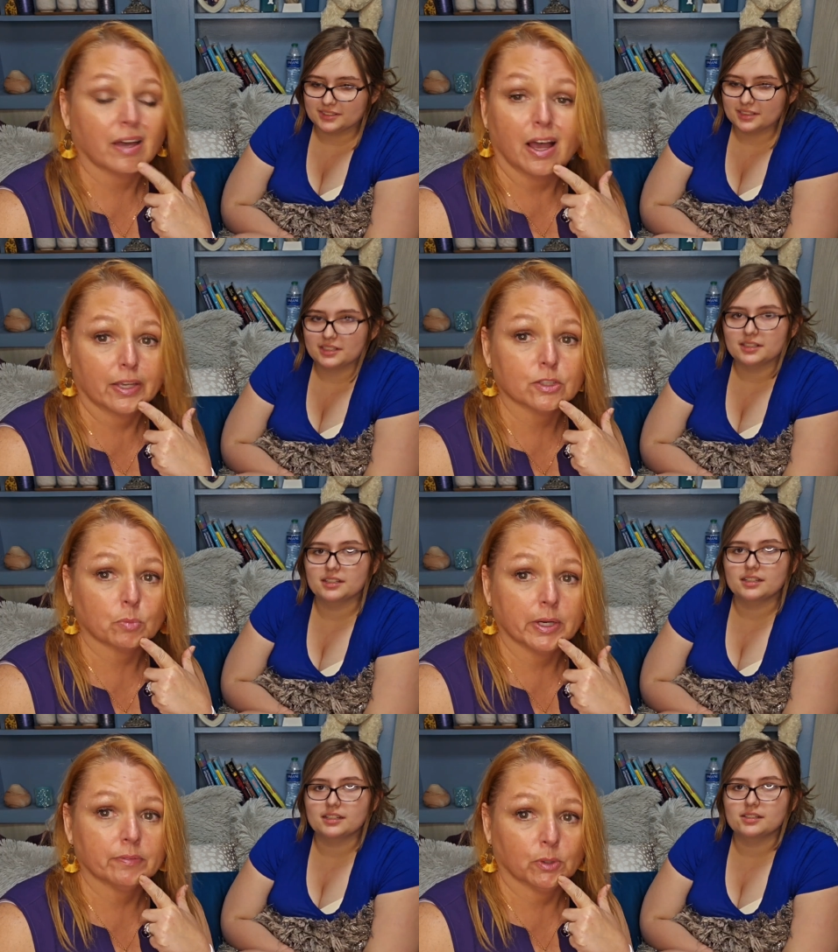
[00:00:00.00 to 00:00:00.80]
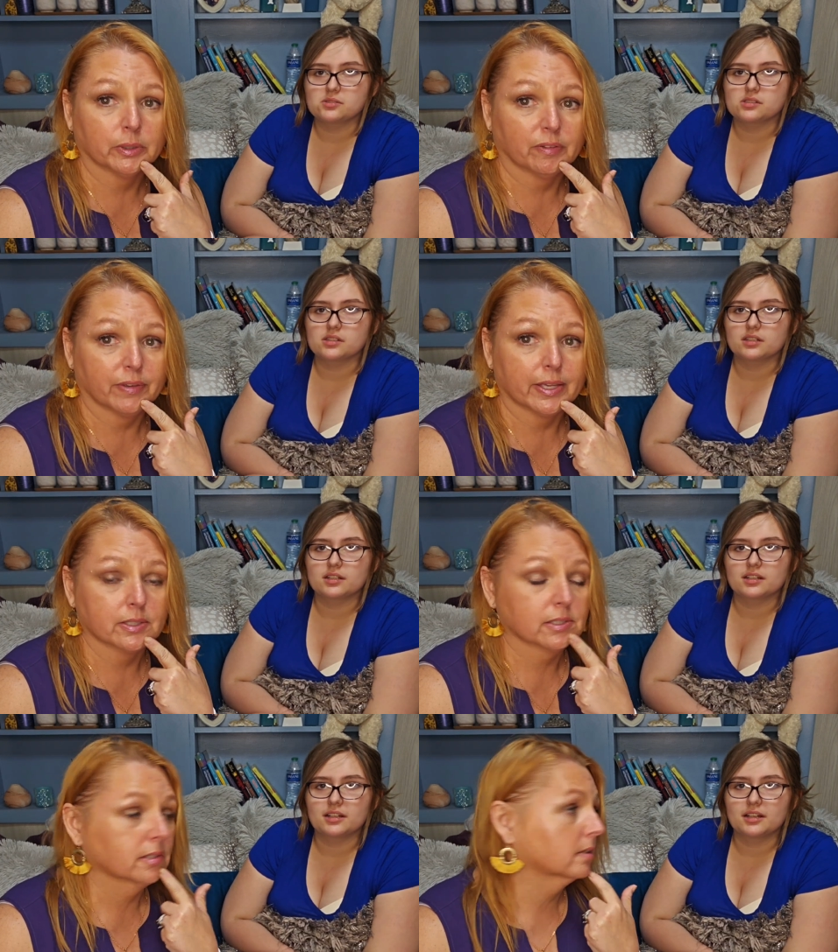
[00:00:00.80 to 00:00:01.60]
Speaker 1: the highest rate of
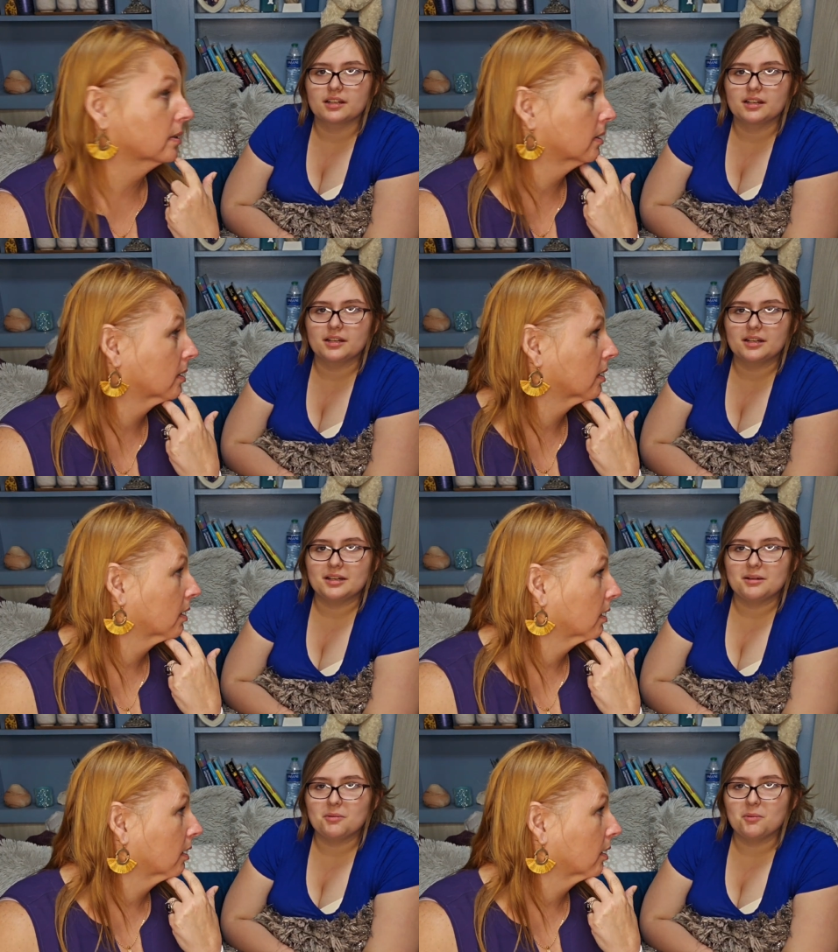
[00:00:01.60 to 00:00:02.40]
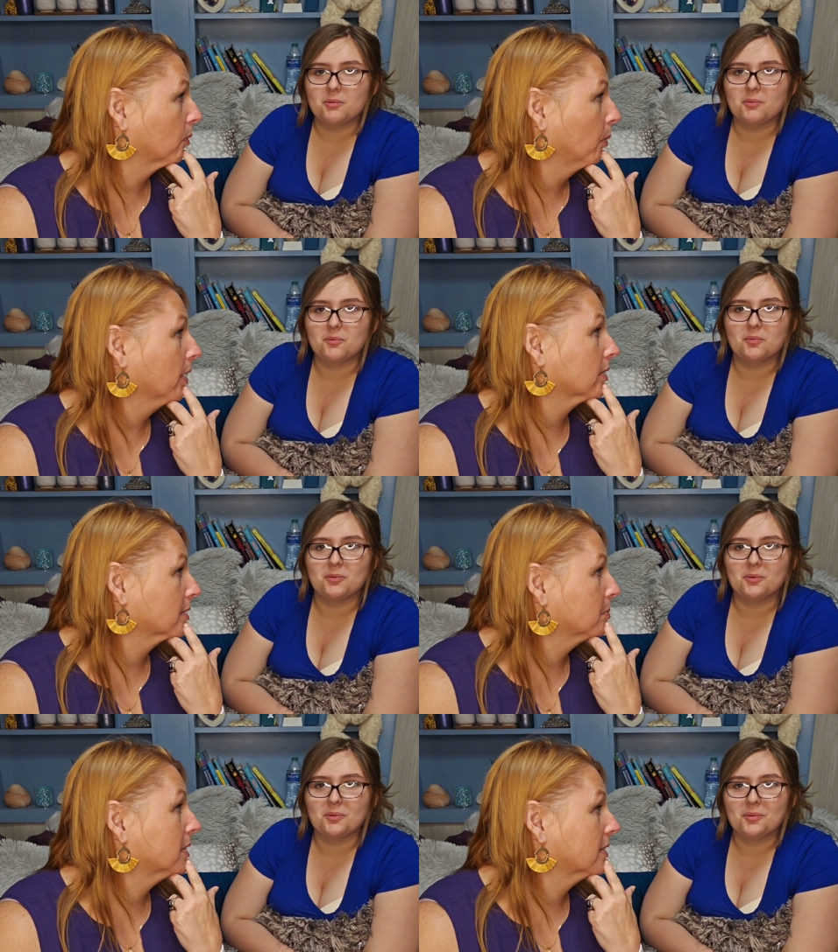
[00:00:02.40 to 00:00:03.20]
OnlyFans. We are
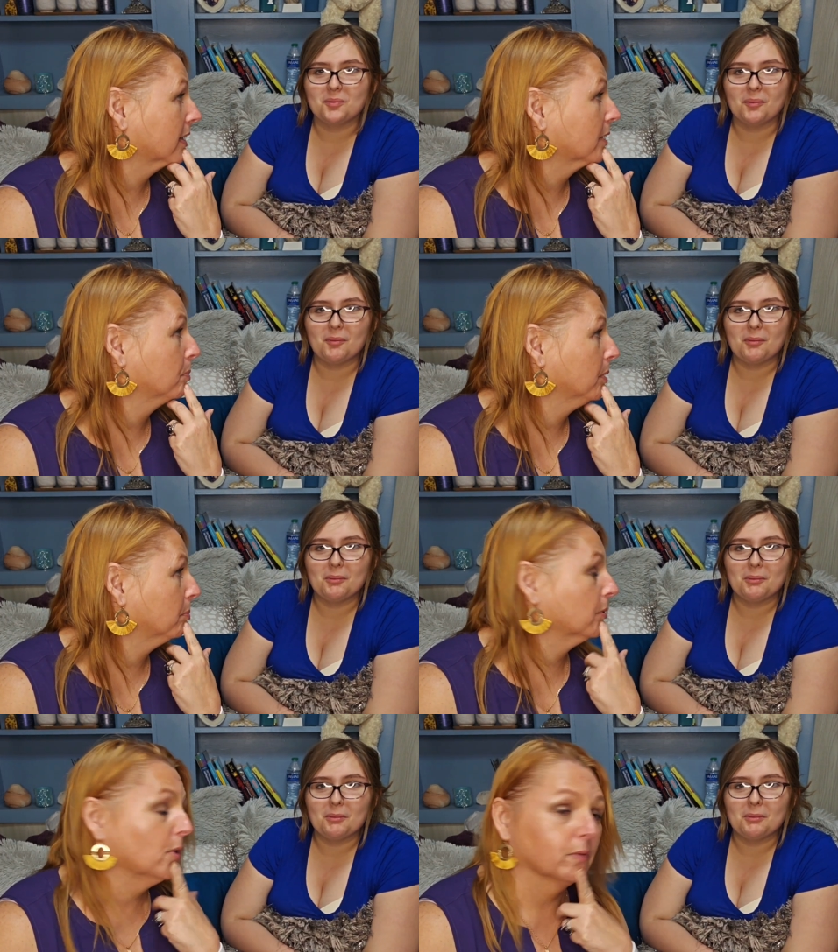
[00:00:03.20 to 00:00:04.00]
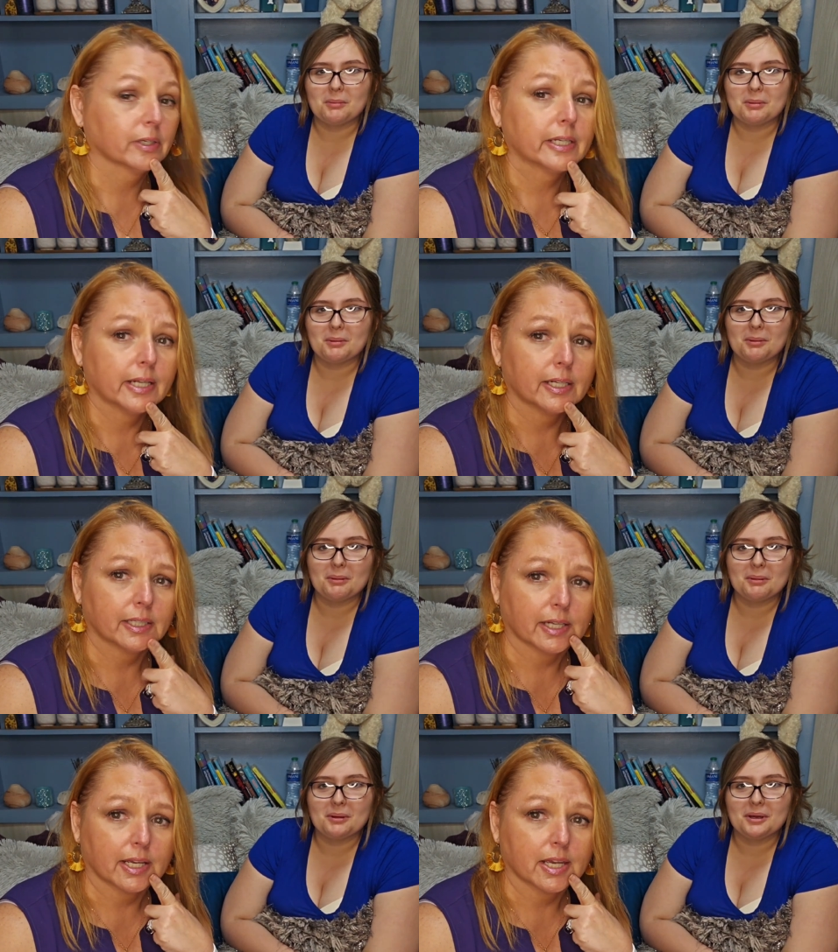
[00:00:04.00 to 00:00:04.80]
some sick people over in
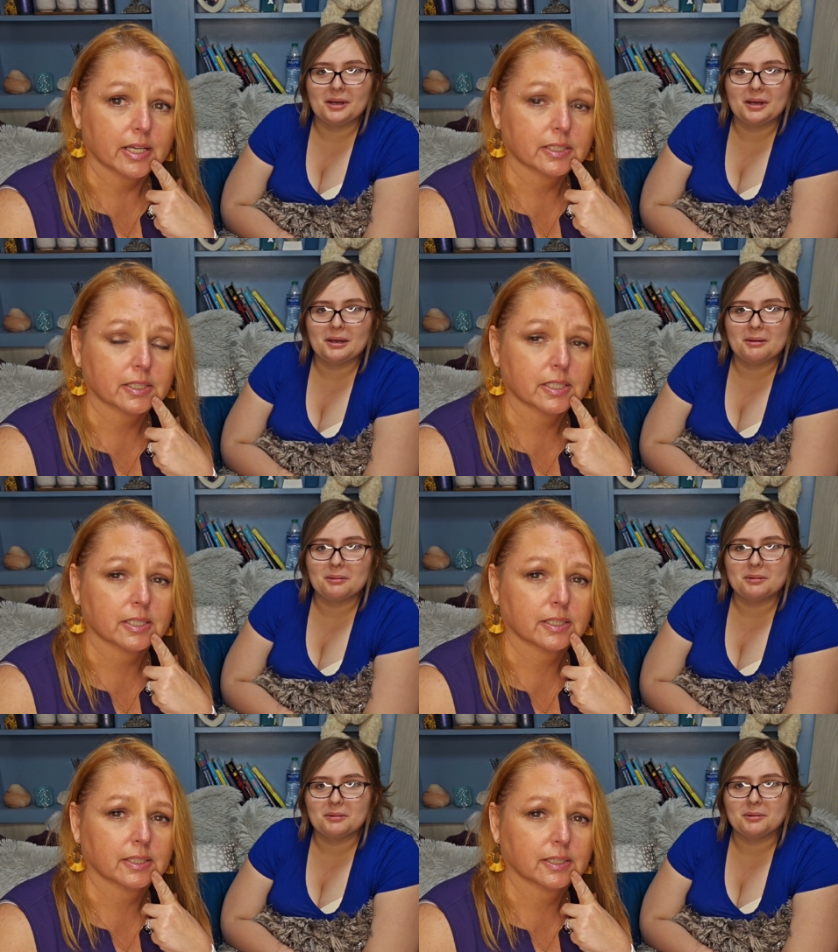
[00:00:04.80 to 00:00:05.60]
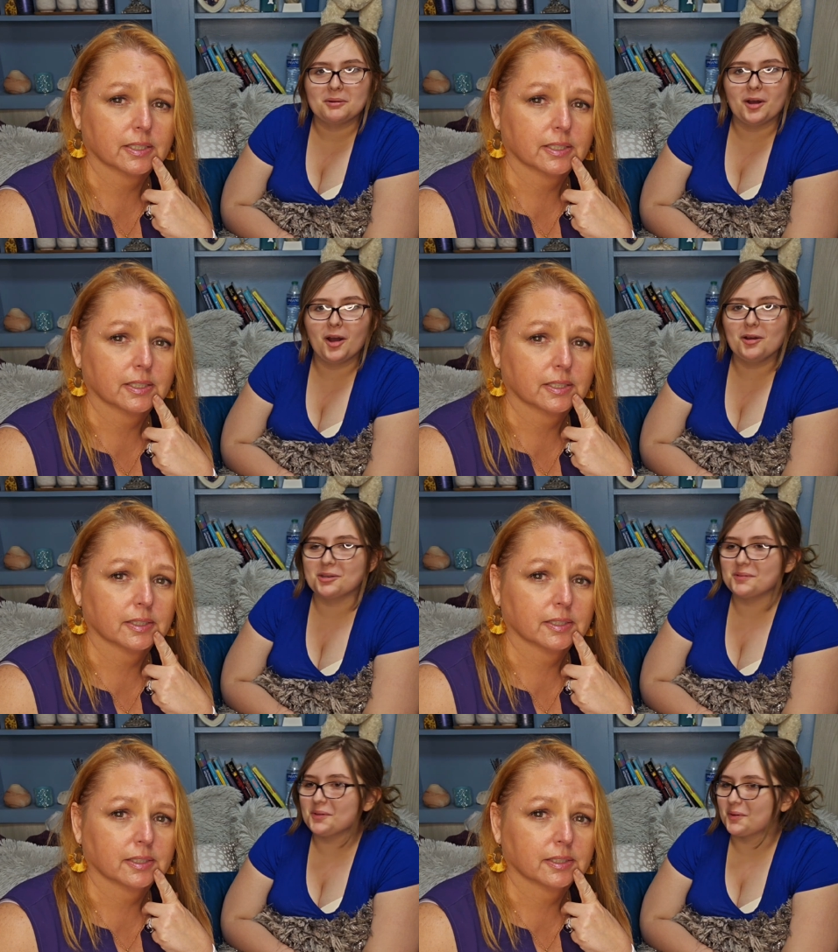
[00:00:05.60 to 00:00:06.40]
Connecticut, I guess. Oh,
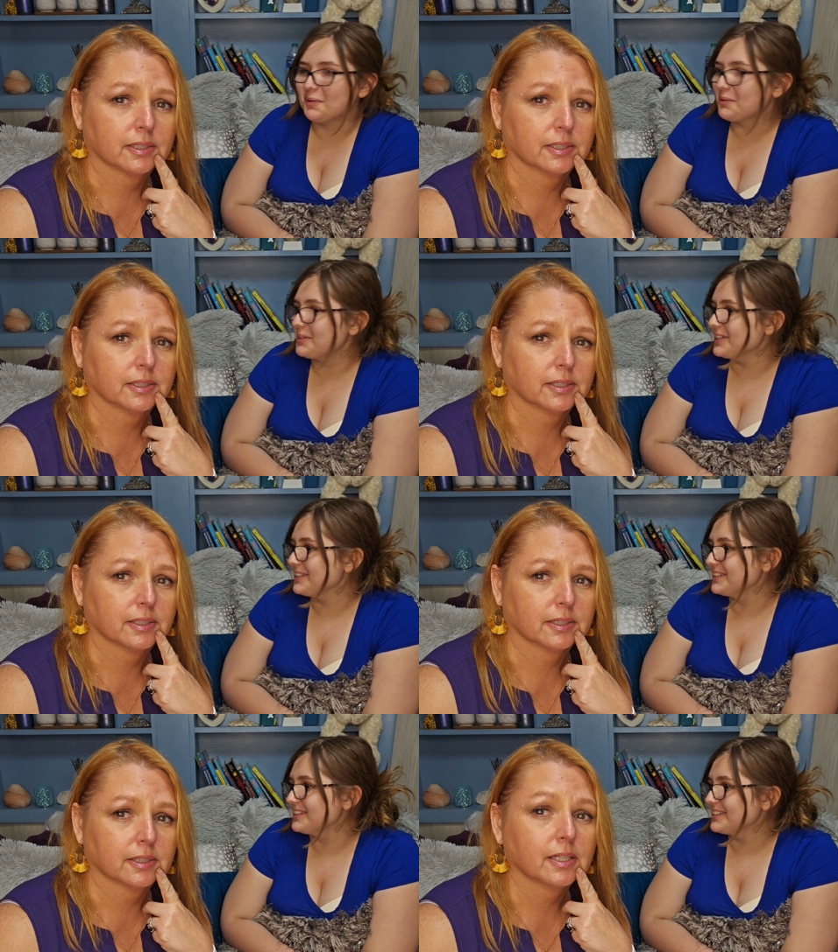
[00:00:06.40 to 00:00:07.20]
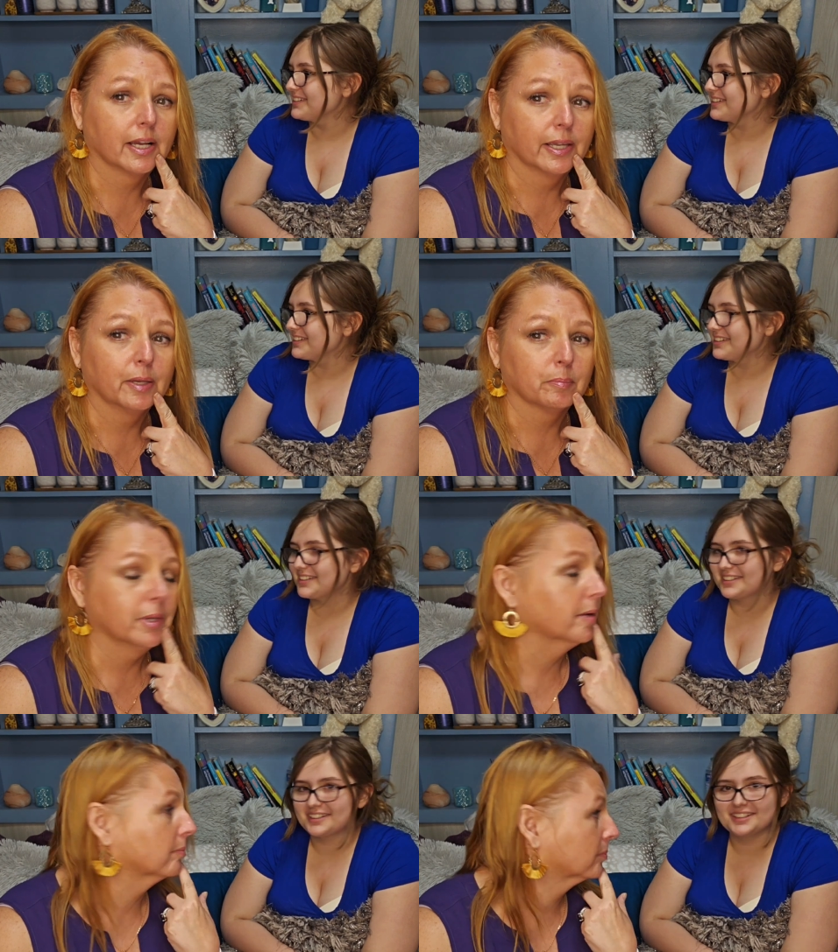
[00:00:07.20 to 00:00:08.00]
you're recording. I
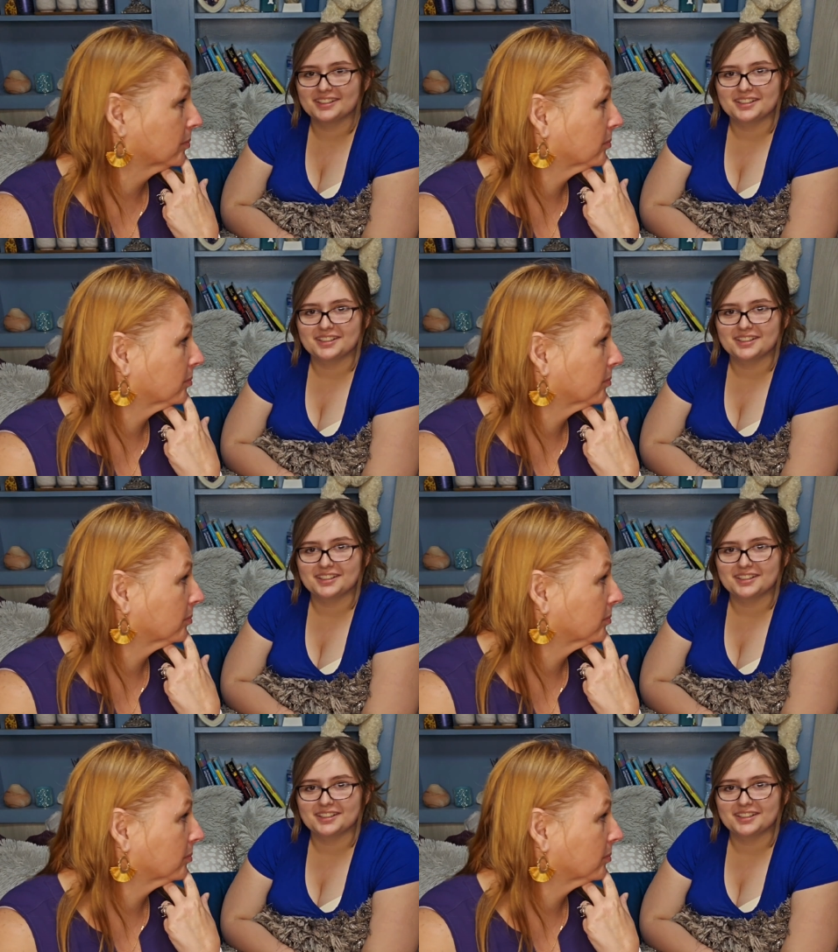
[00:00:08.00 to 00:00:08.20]
am, yeah.